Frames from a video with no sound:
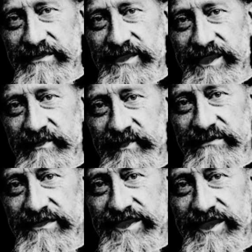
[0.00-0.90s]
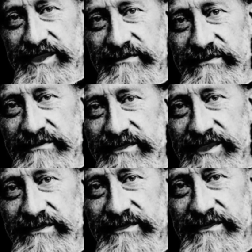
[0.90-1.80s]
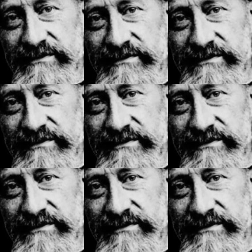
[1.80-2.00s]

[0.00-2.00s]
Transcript: eighteen seventy-eight,